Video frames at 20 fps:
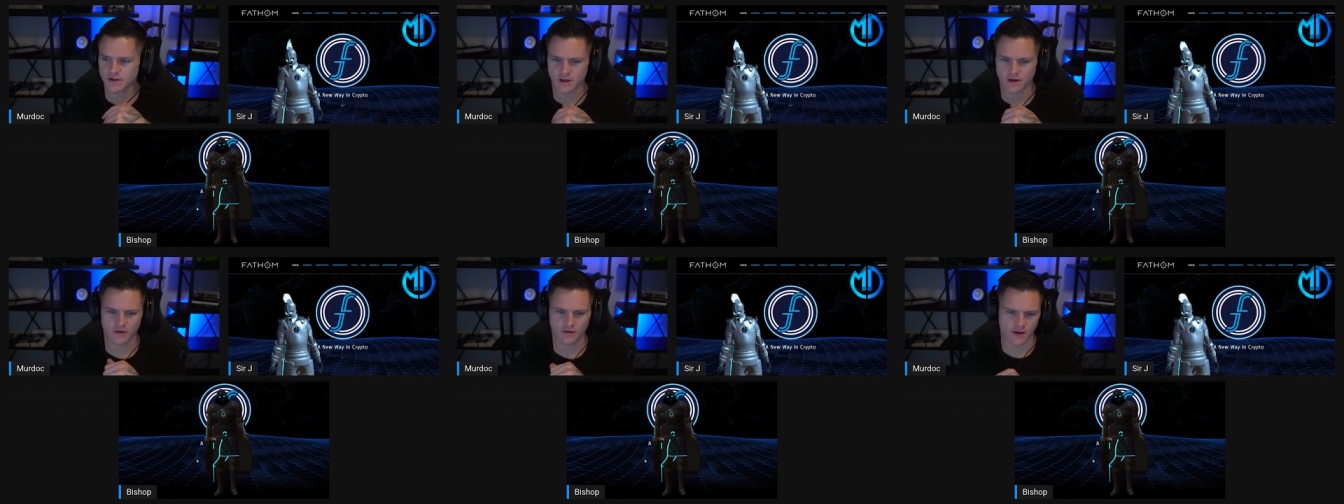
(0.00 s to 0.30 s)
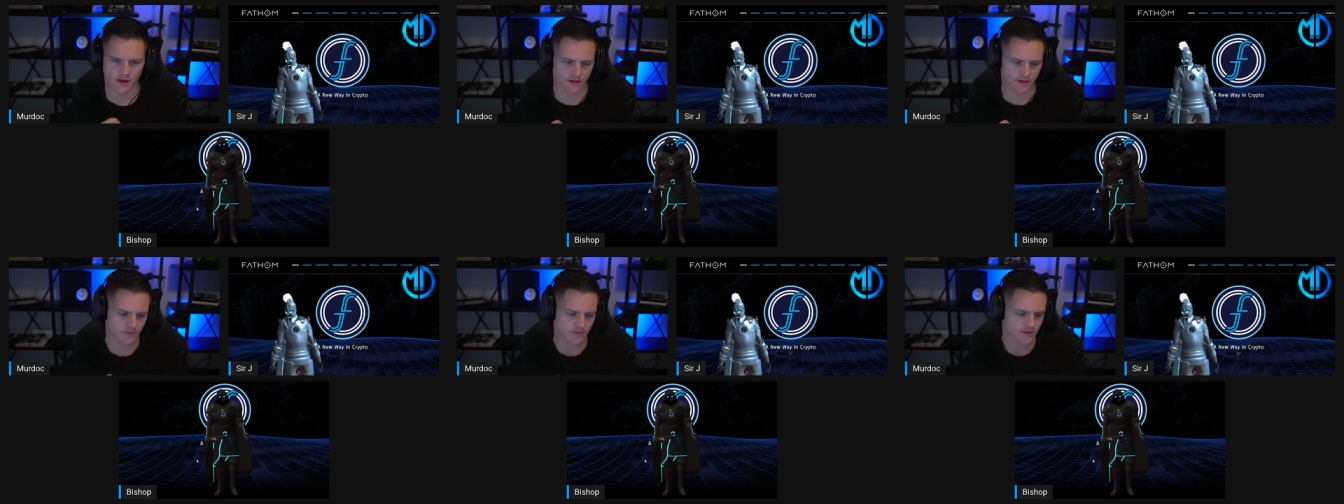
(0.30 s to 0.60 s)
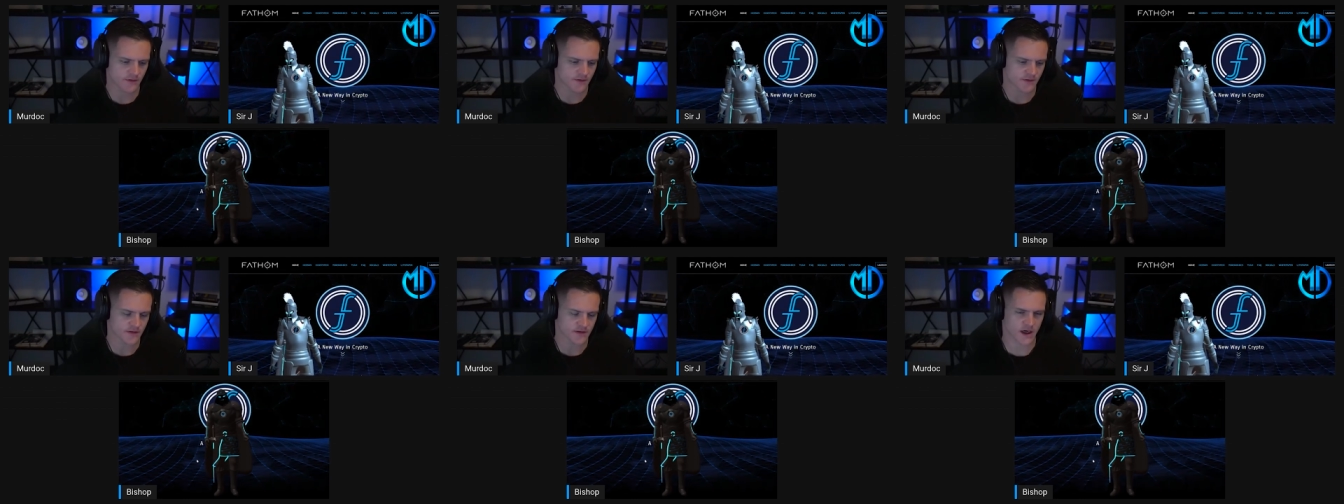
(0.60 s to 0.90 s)
I know that
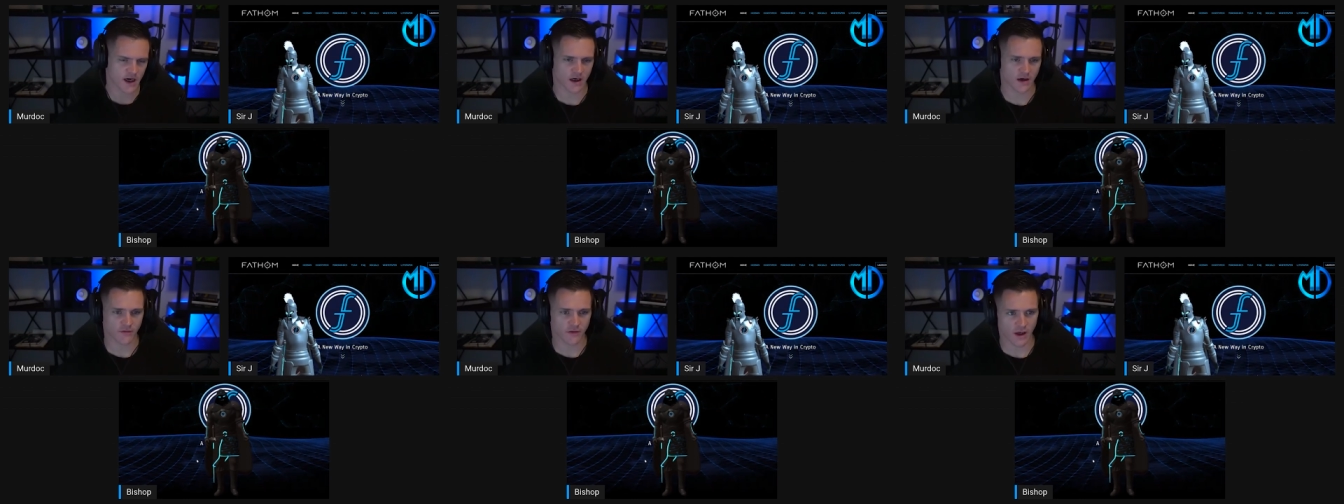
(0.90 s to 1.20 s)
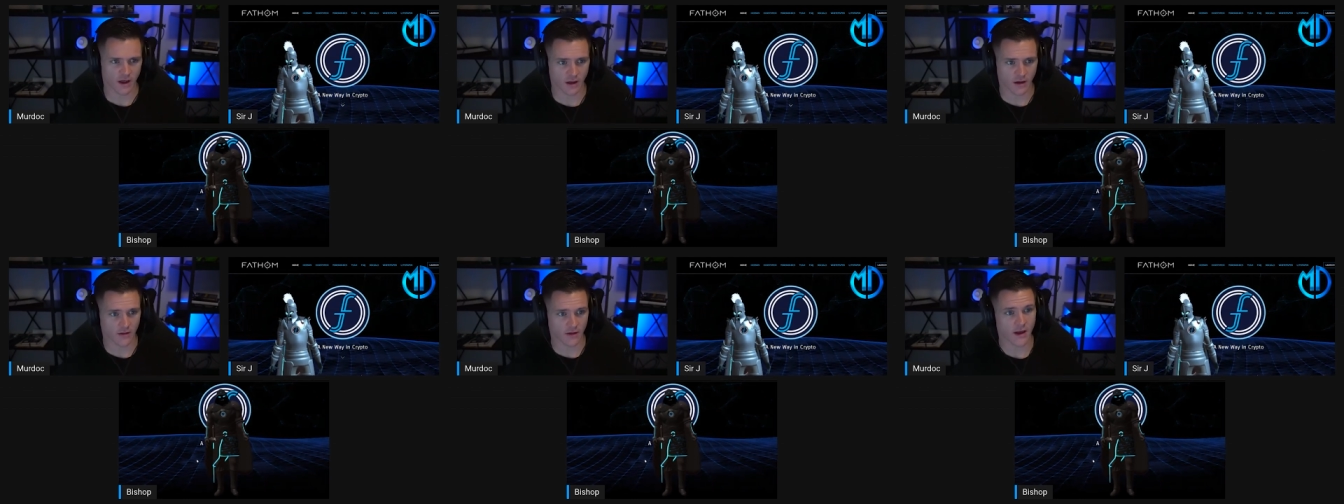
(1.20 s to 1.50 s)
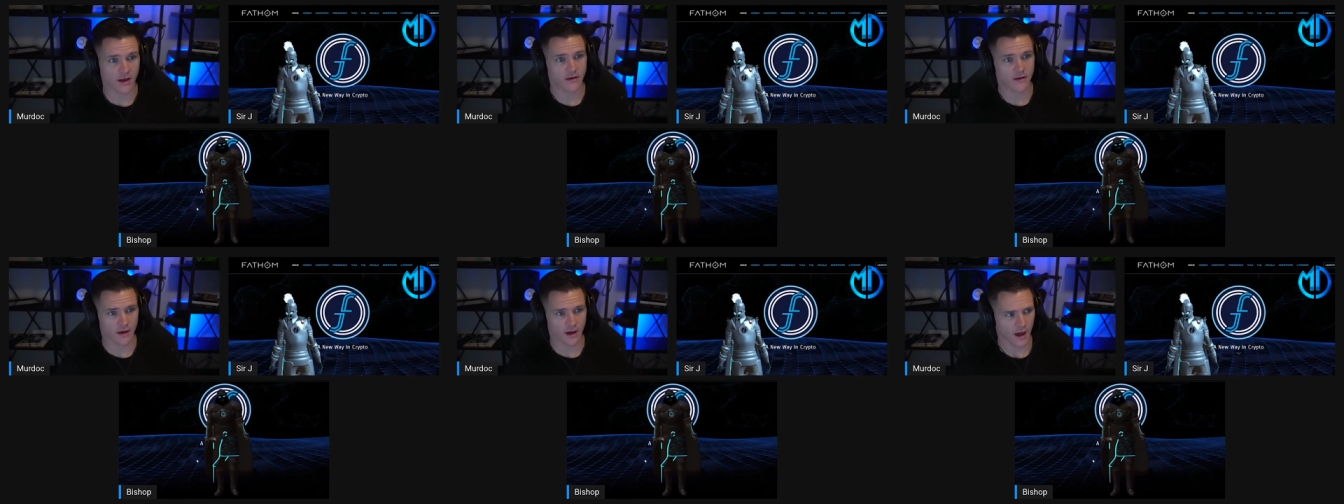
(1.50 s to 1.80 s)
this is kind of getting
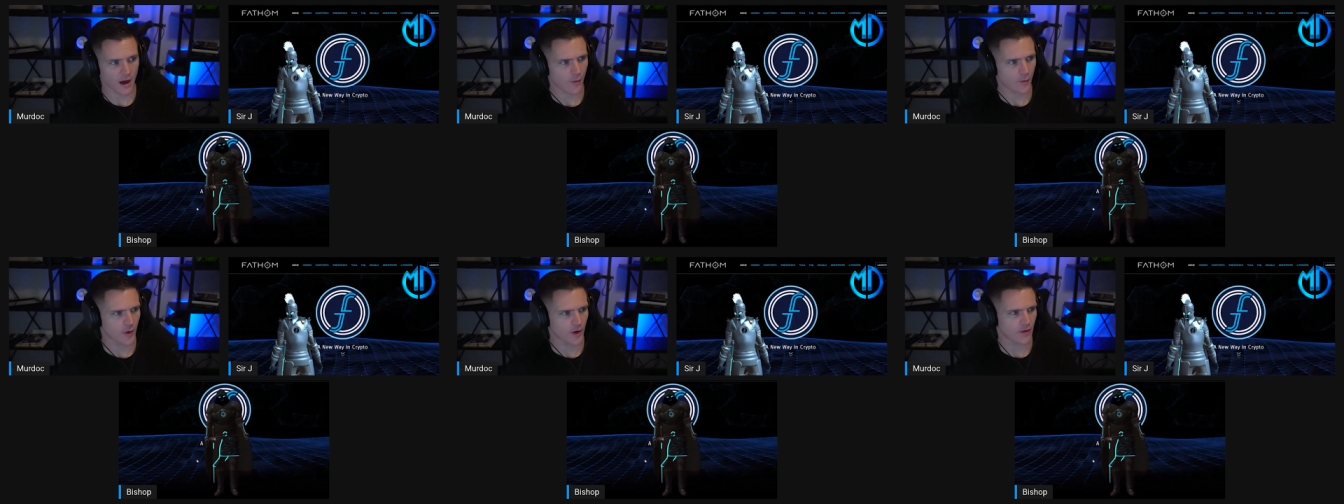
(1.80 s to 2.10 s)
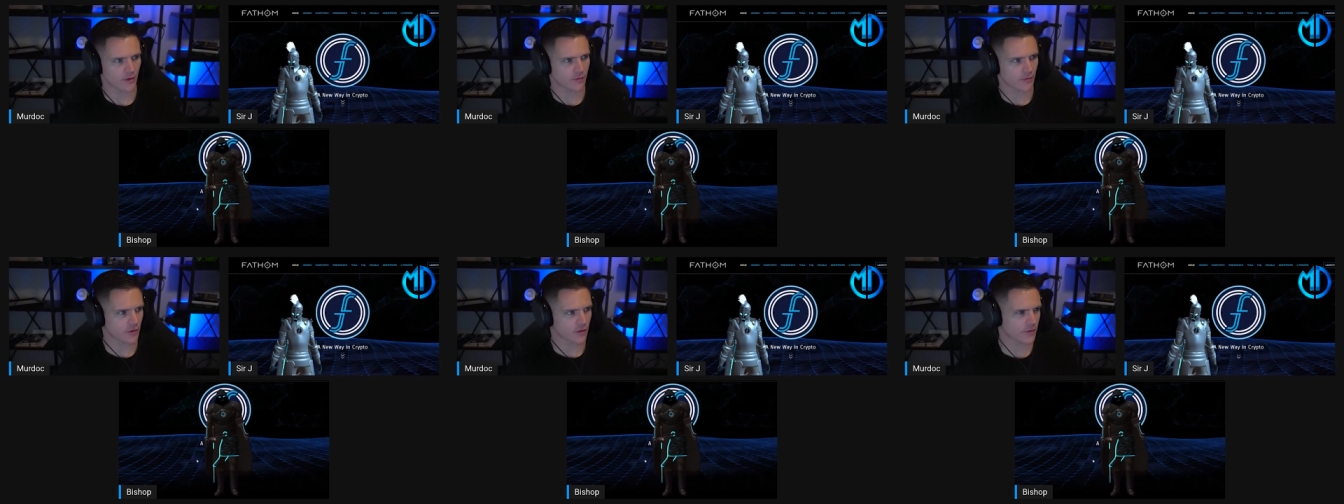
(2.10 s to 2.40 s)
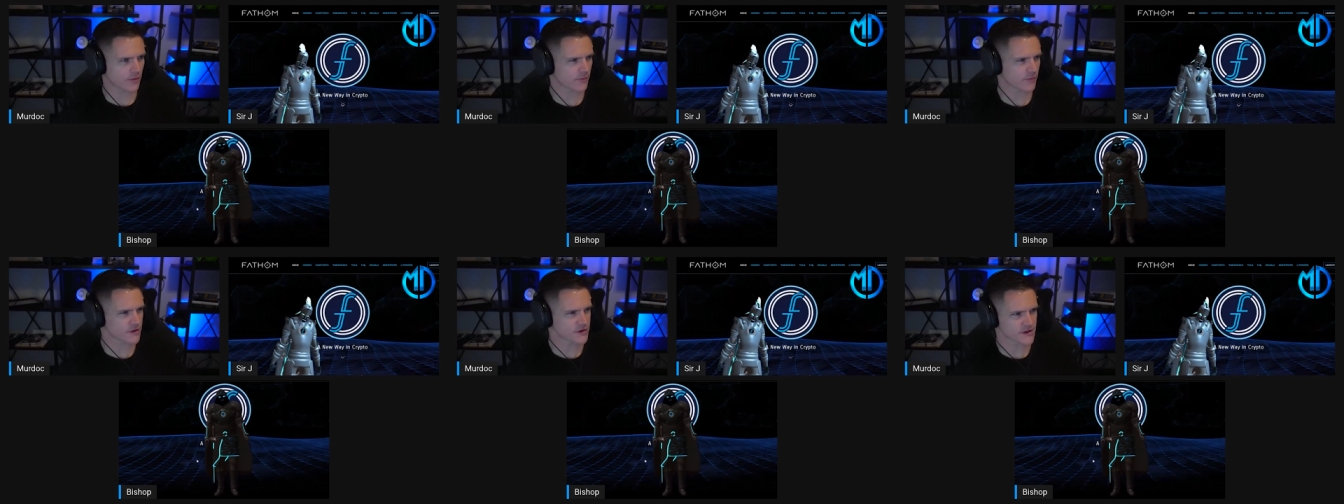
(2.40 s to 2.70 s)
lengthy now, but
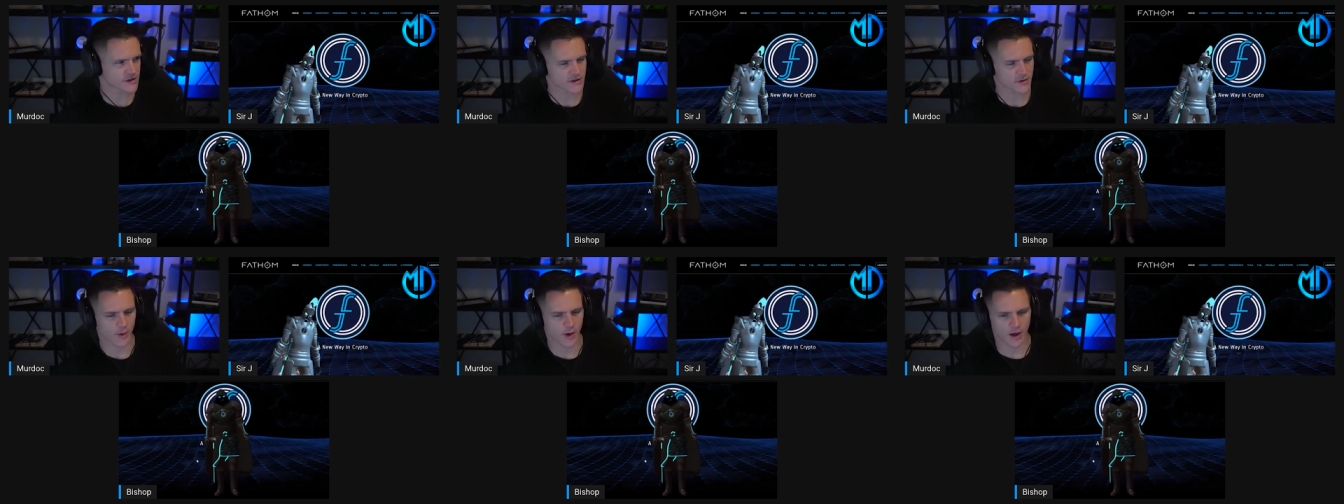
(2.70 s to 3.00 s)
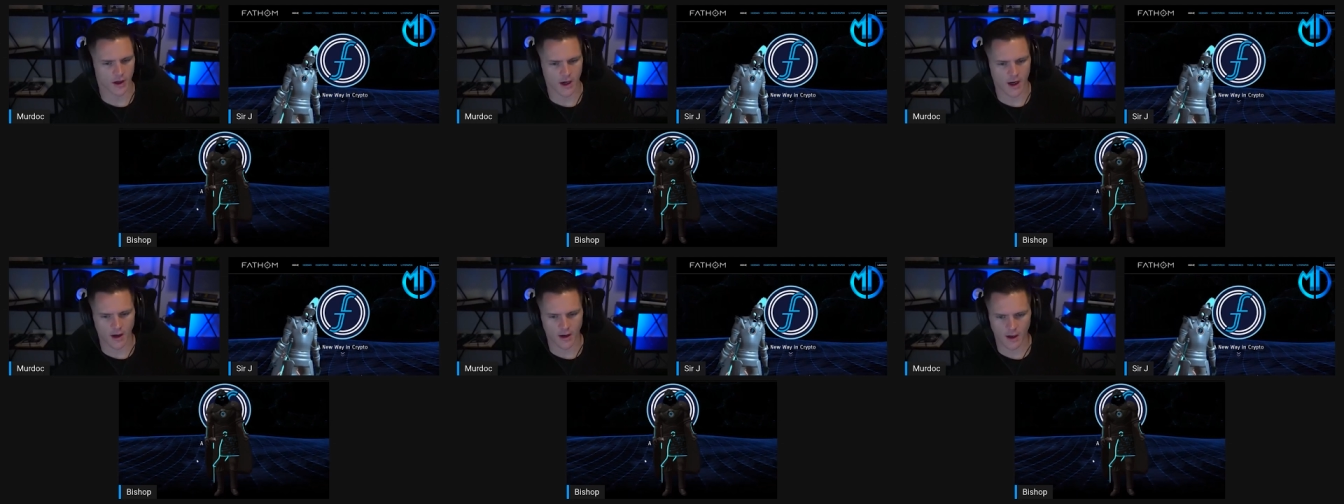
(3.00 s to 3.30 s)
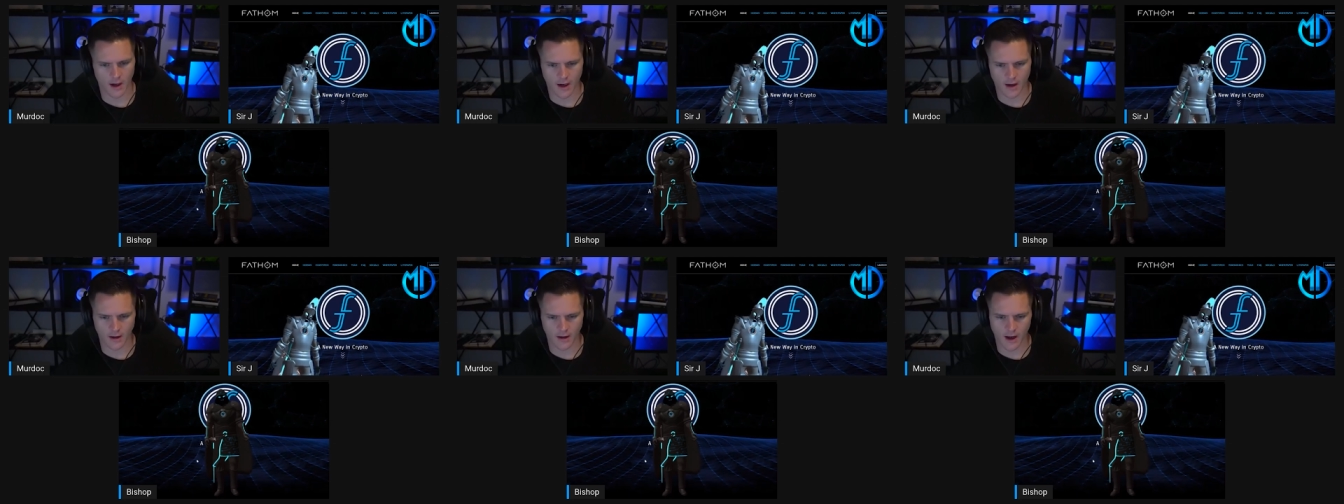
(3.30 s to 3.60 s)
we're, we're just about an,
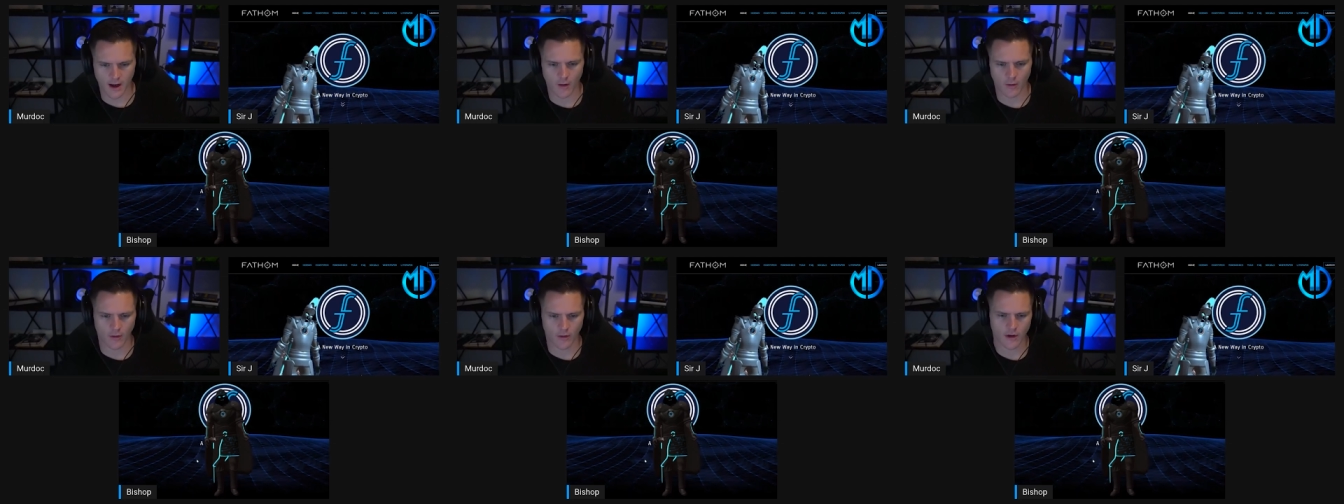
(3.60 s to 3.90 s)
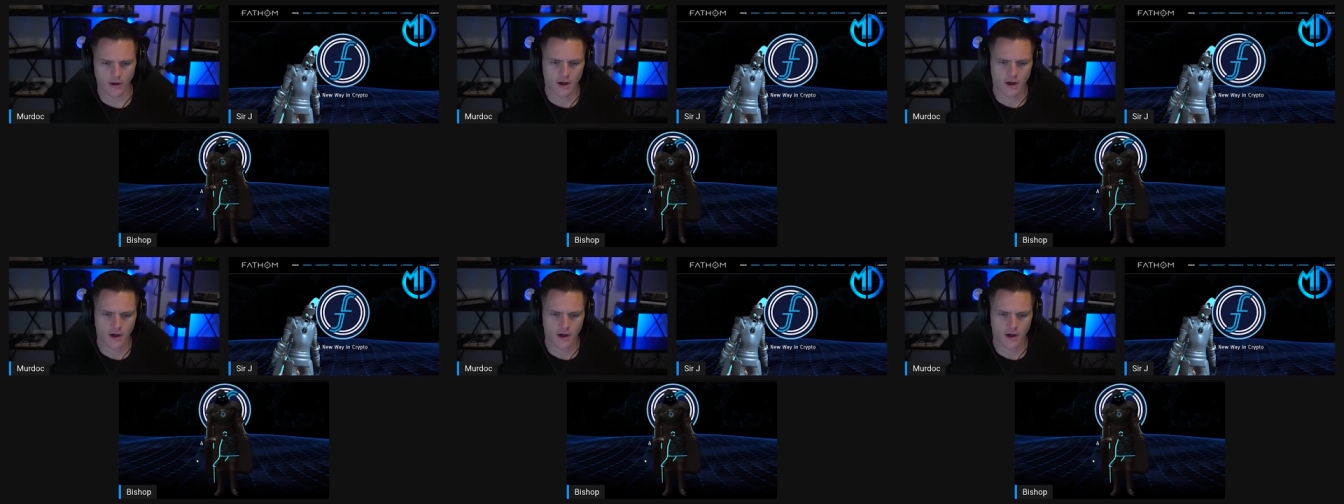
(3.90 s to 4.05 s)
at an hour.